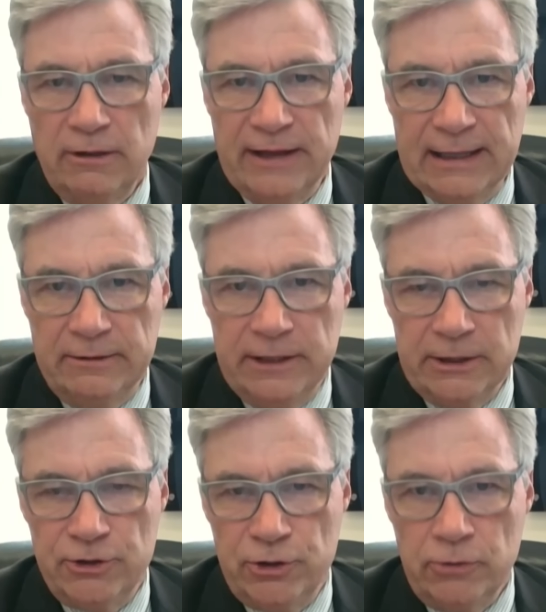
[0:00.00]
that
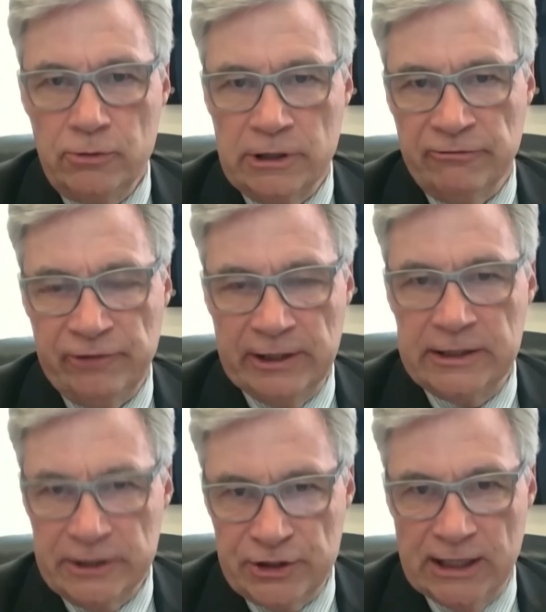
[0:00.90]
the two
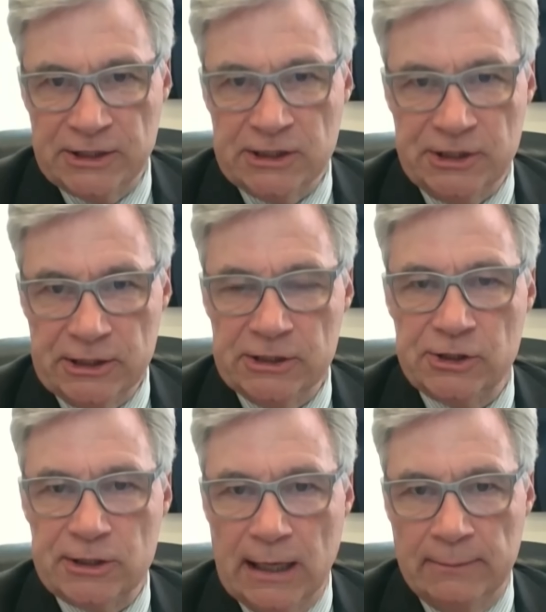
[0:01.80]
conflicted
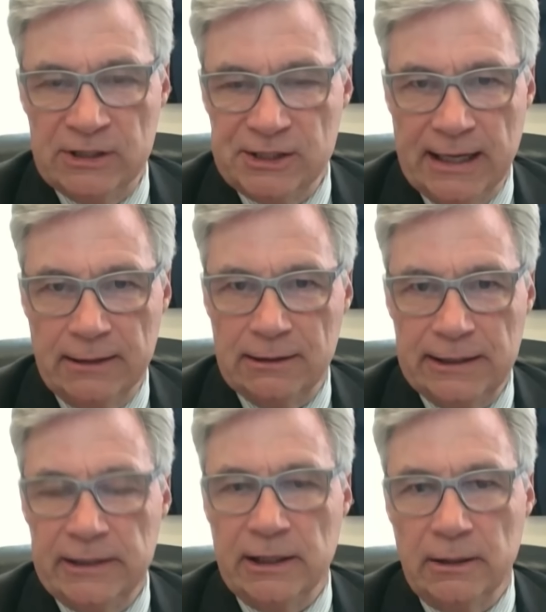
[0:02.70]
justices, Thomas and
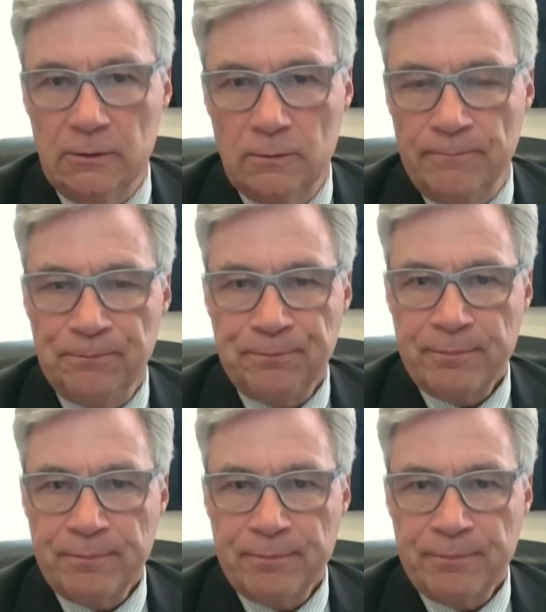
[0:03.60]
Alito,